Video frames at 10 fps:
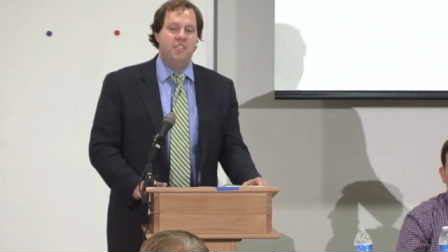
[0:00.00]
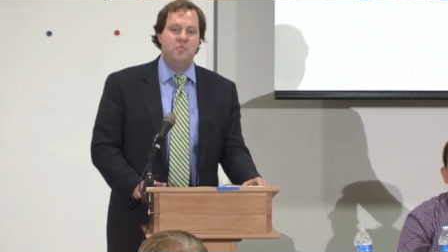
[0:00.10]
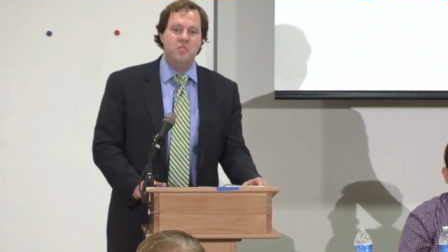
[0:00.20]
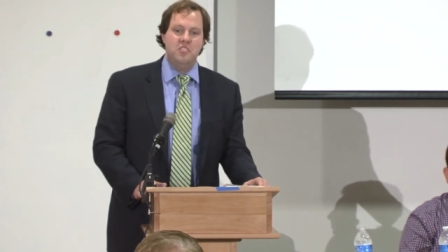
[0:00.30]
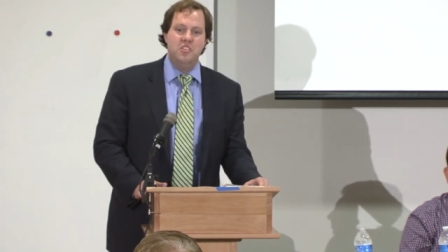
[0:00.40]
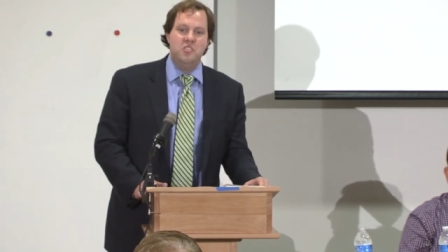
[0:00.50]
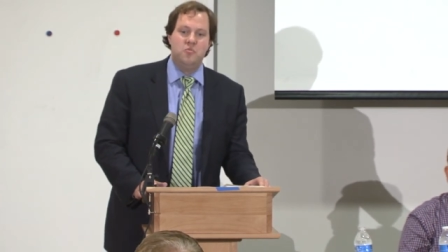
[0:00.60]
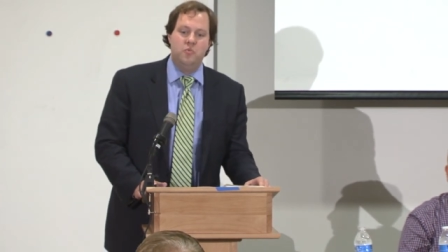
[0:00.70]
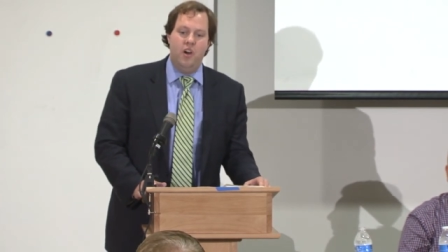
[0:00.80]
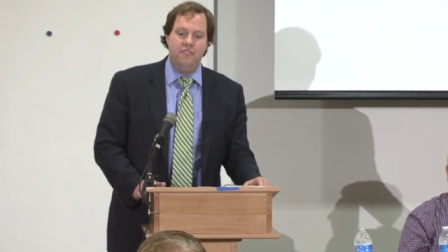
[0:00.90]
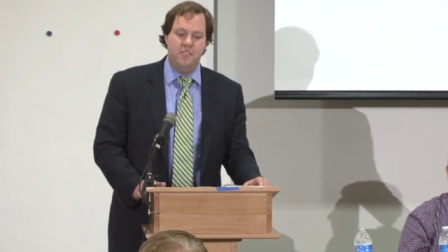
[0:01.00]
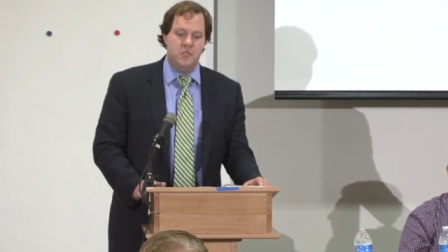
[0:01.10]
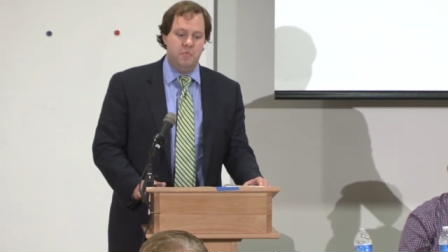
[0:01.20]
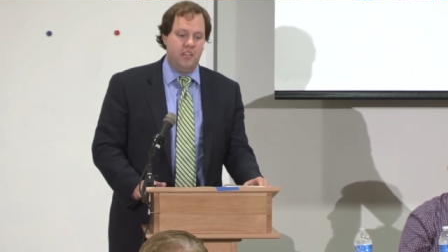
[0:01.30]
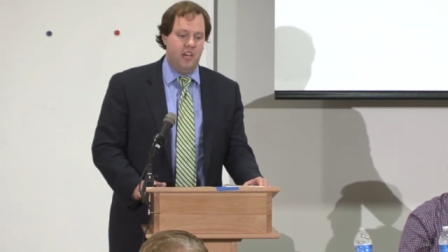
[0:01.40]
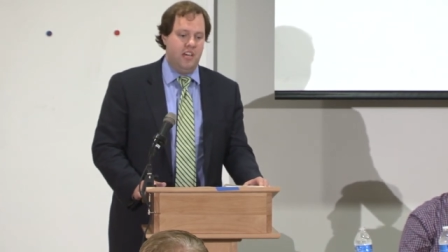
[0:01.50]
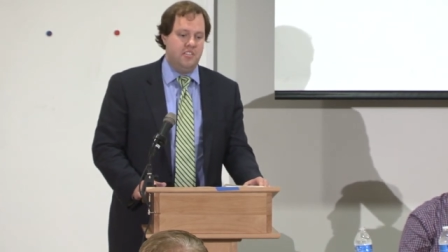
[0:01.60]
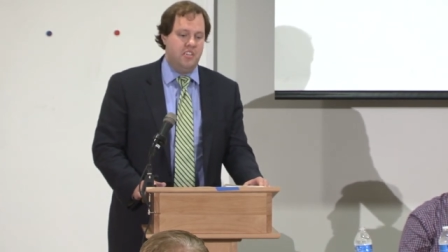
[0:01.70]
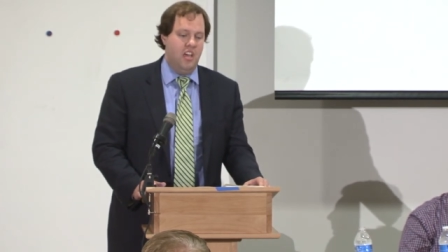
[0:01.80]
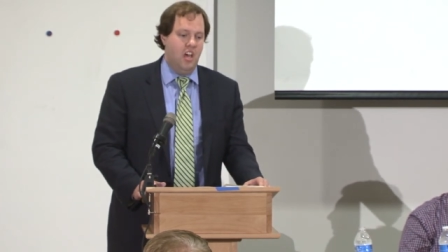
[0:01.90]
And the reason it's rough is
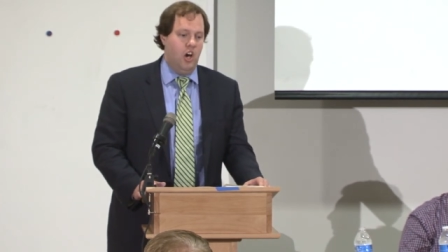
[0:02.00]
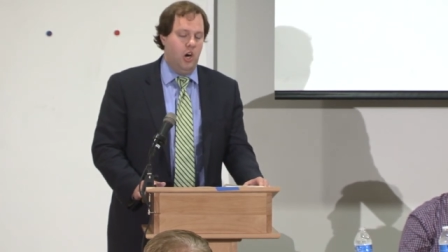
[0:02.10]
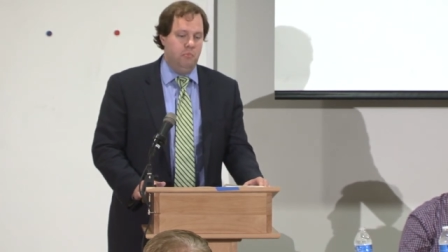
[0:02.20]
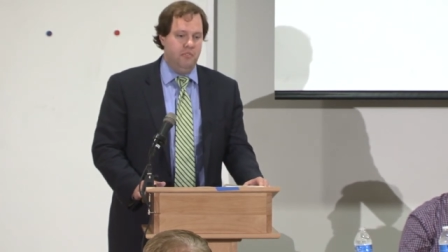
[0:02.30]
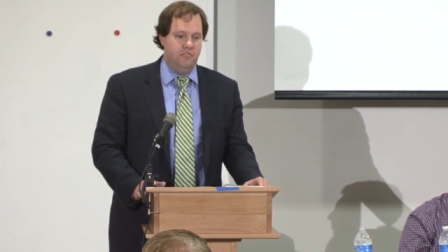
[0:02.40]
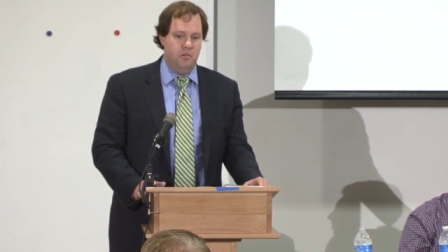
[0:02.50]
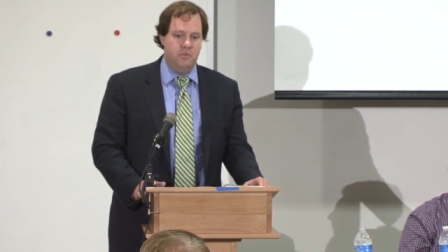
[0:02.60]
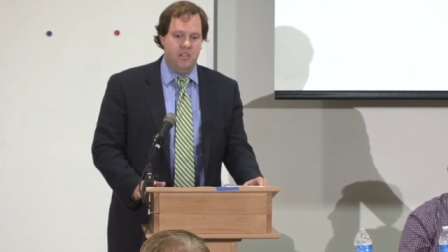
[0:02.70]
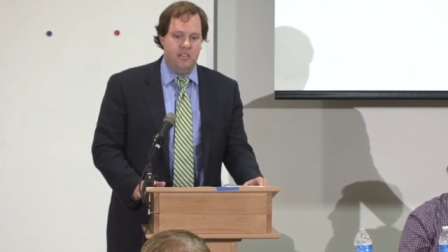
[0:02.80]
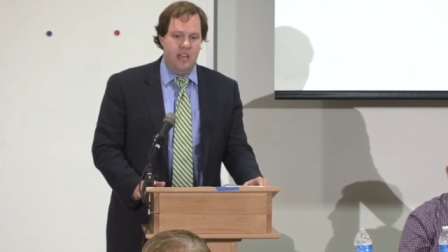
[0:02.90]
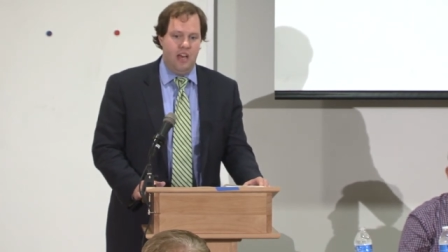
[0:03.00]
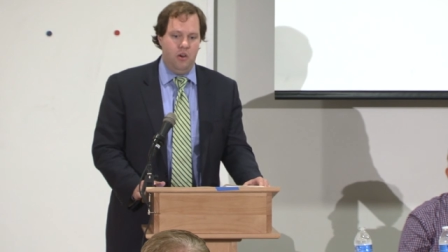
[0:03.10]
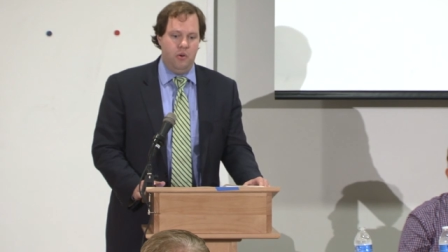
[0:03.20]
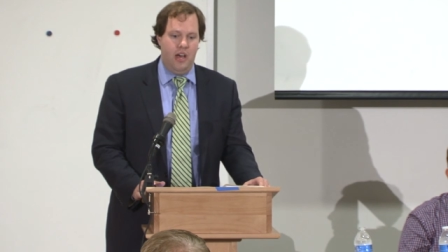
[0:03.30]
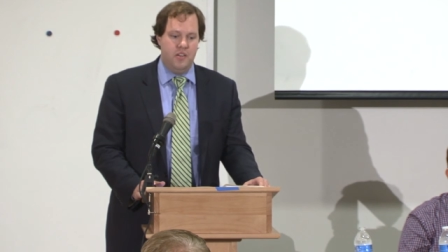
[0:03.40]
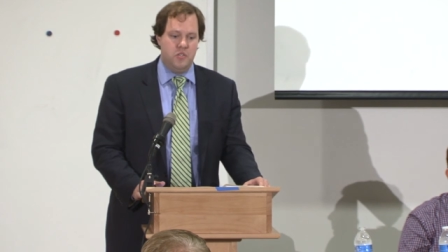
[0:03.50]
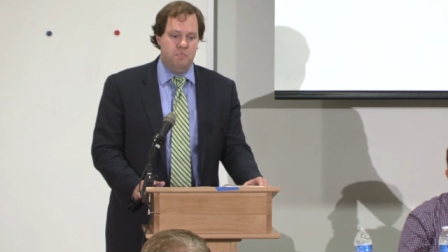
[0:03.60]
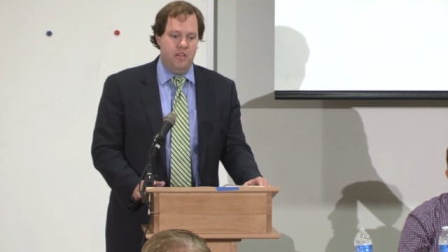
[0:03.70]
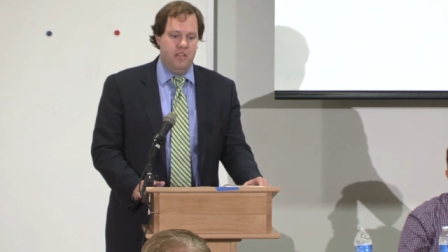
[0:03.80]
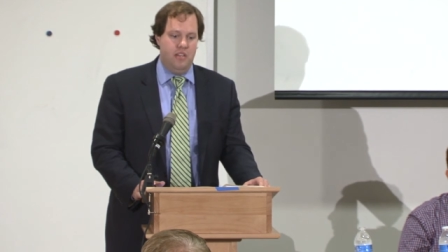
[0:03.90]
because homophobia now has
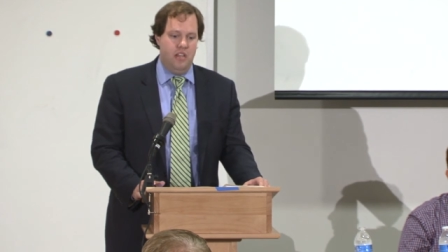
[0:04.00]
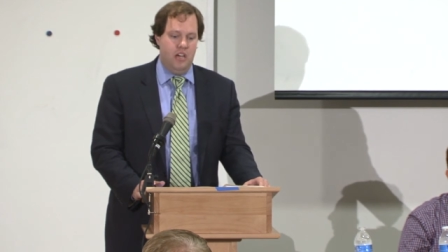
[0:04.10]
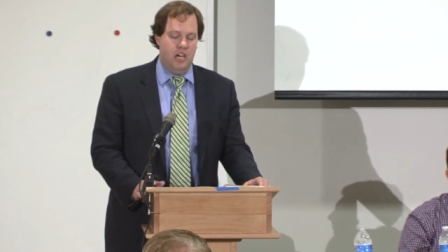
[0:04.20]
been,